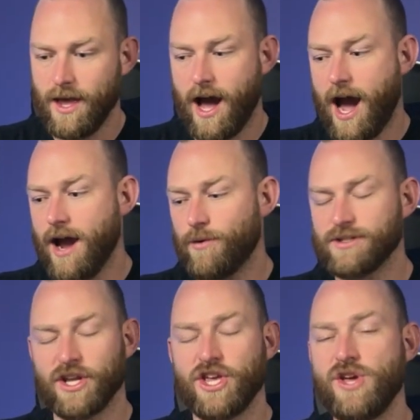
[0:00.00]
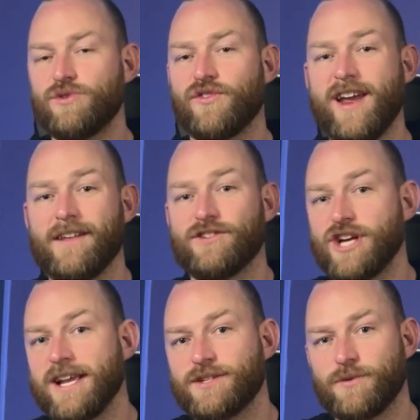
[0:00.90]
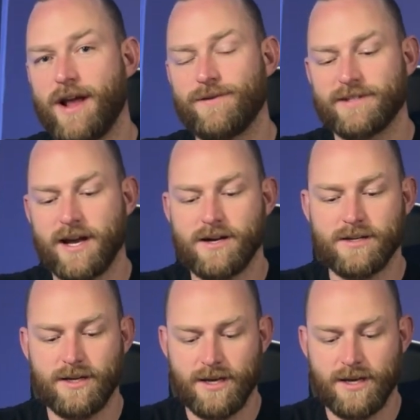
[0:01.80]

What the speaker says: I was a huge fan of chess when I was young,